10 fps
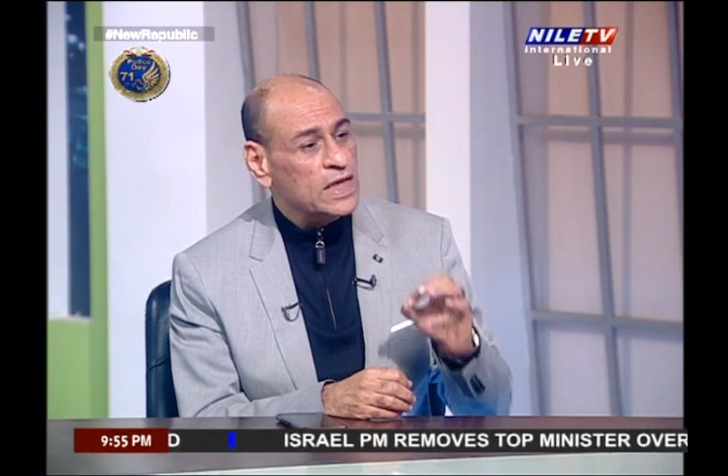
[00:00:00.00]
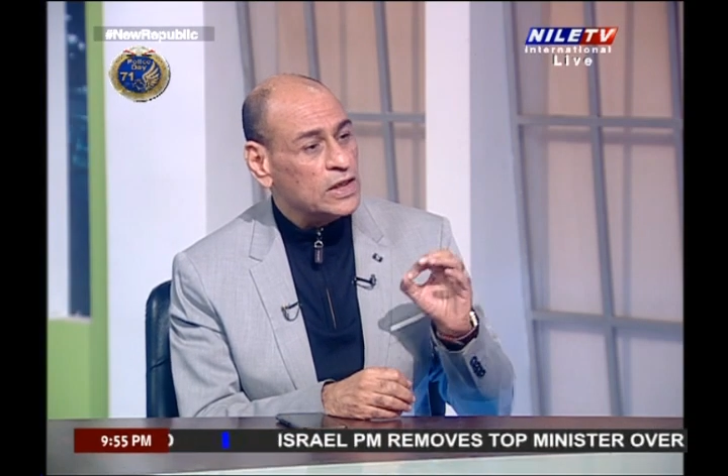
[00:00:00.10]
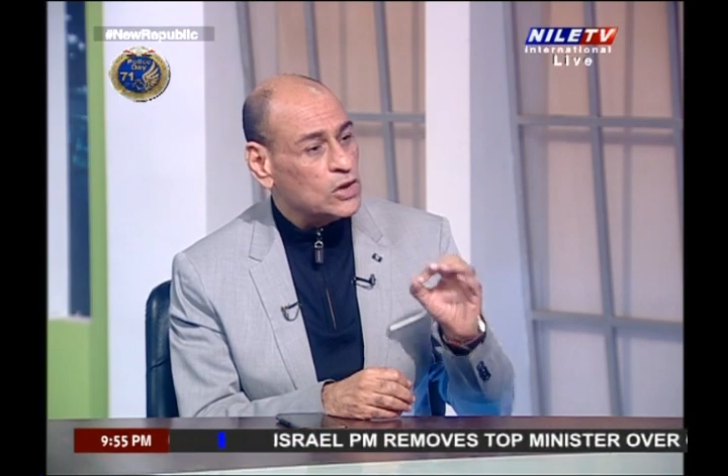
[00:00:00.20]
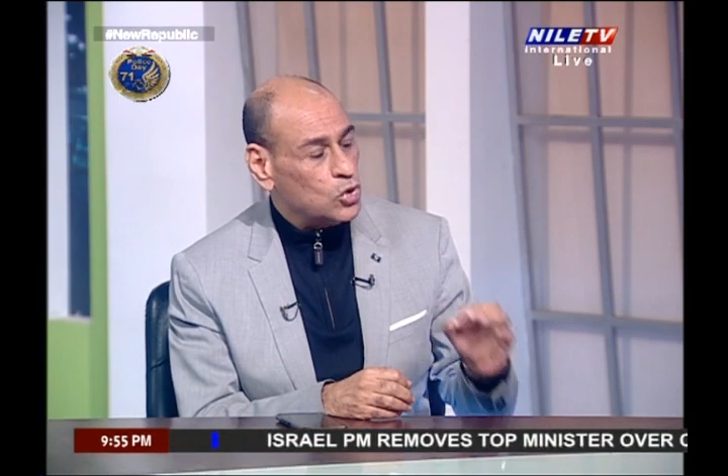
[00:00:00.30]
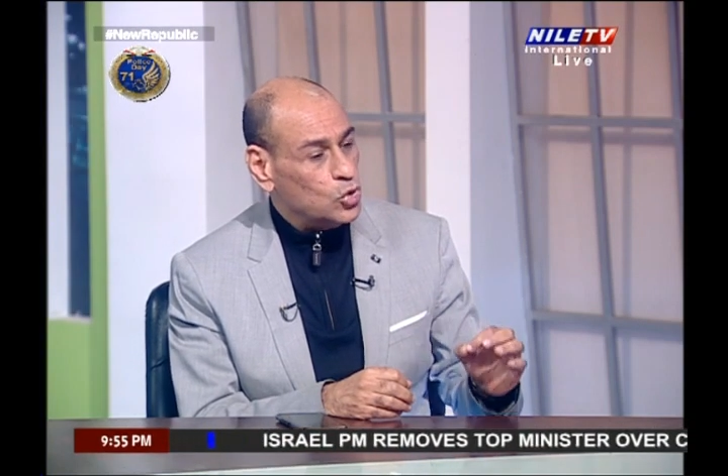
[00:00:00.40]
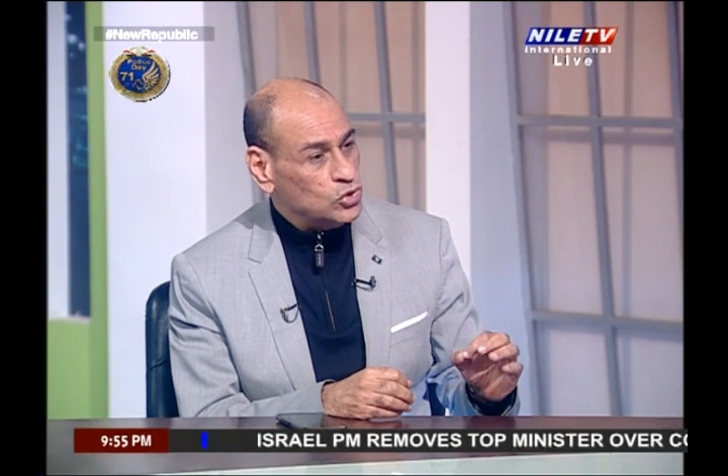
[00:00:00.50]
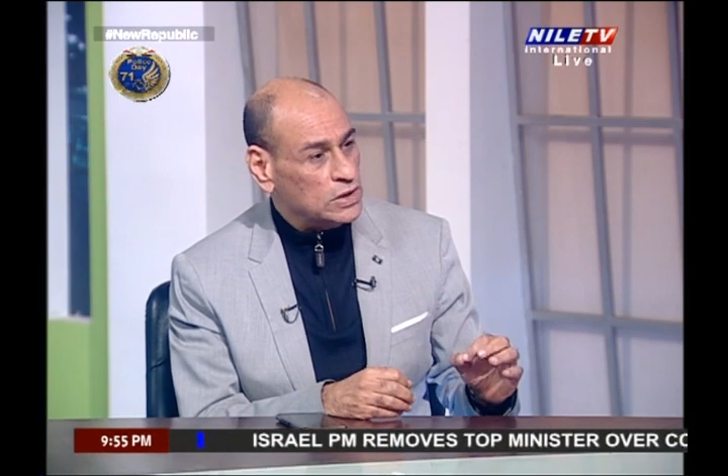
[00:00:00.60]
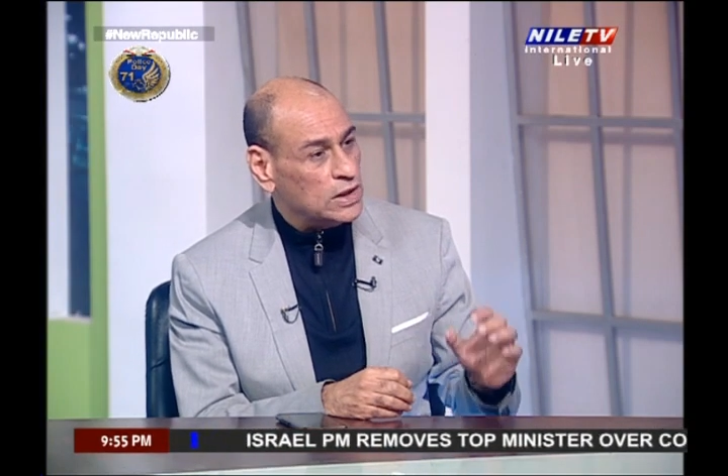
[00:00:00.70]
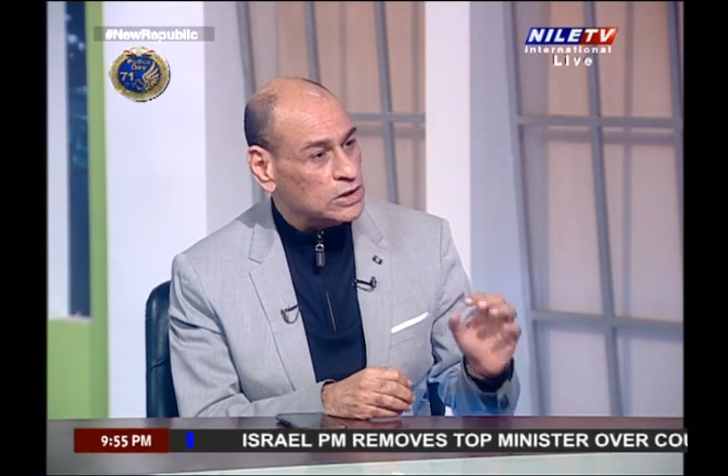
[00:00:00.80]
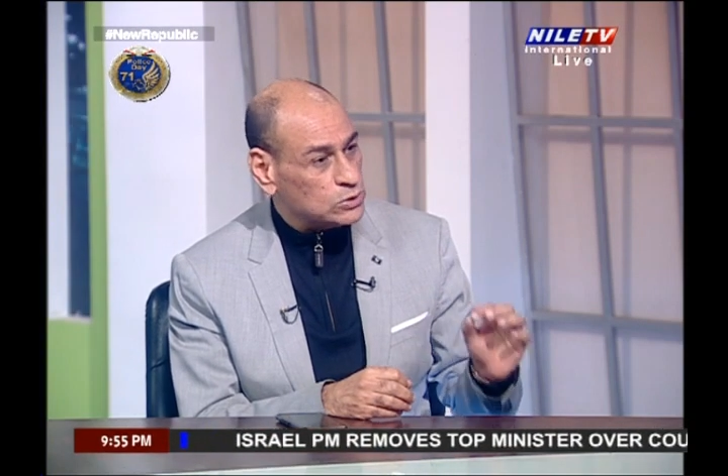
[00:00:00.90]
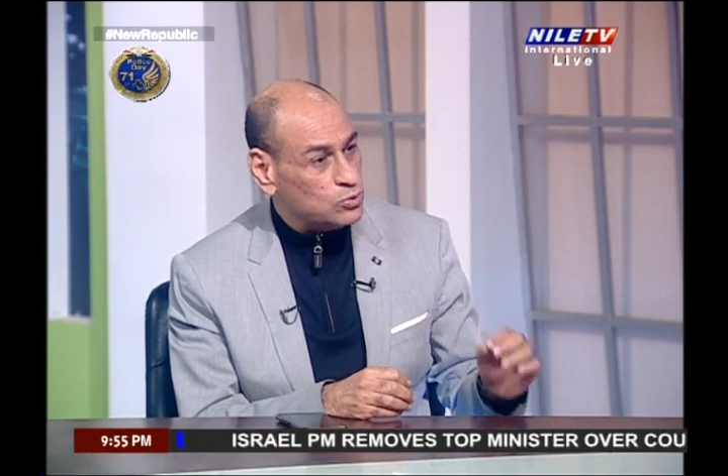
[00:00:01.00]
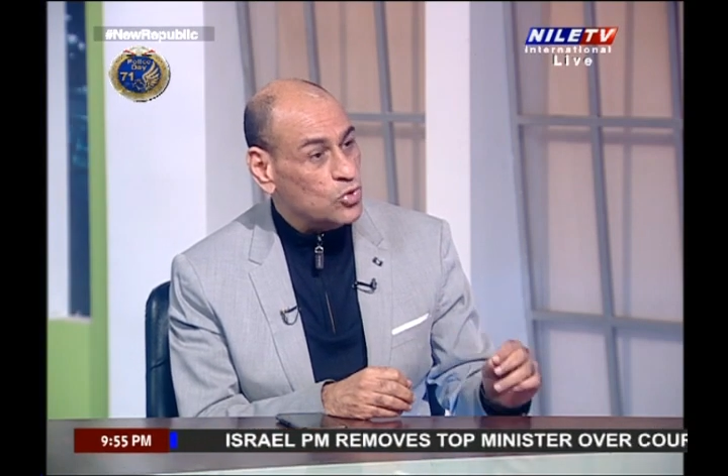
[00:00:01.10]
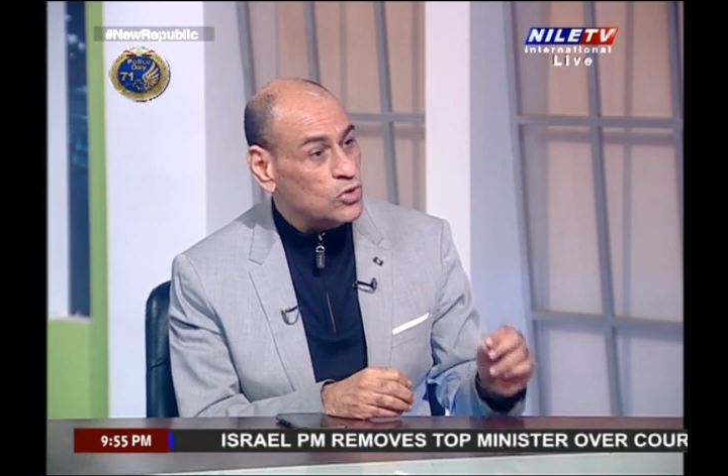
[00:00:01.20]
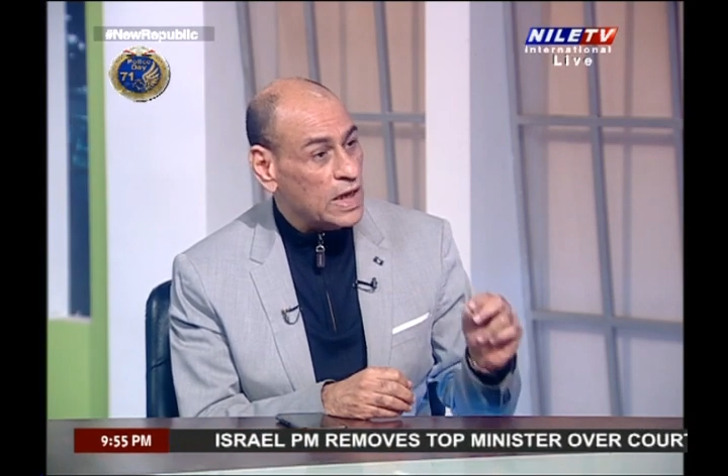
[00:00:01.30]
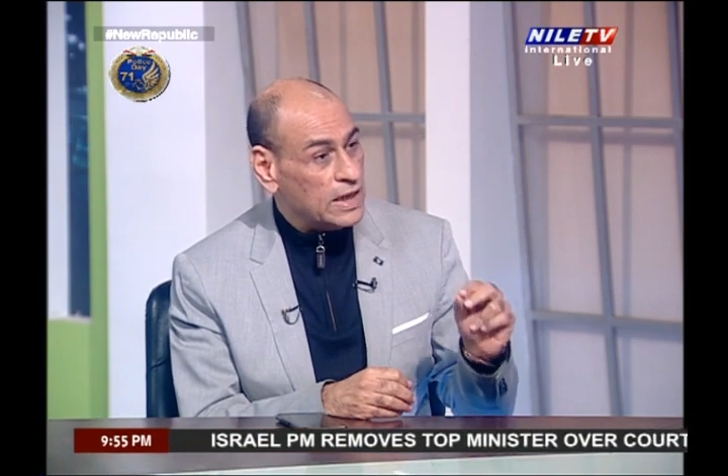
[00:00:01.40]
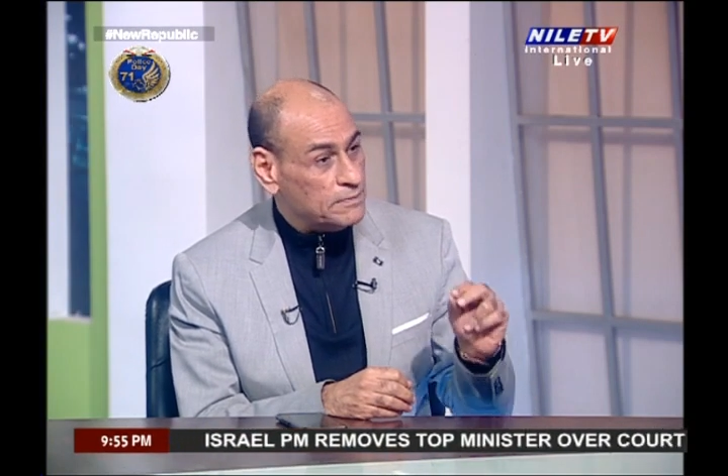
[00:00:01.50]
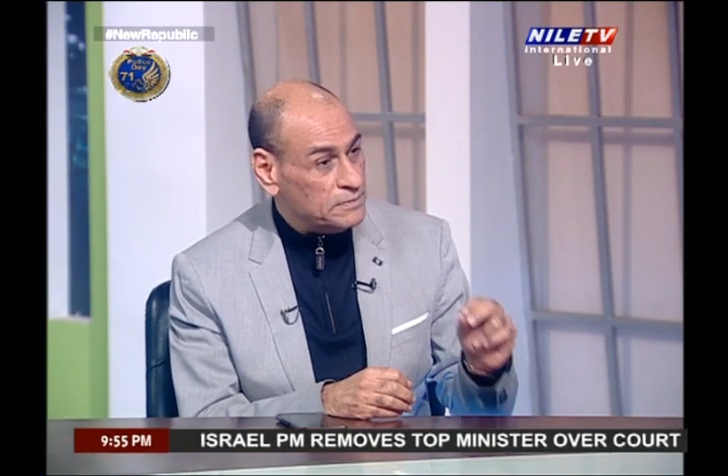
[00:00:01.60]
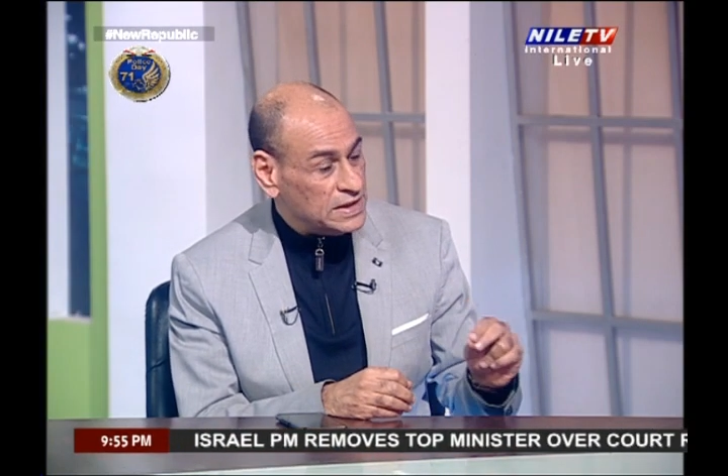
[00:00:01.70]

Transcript: including small and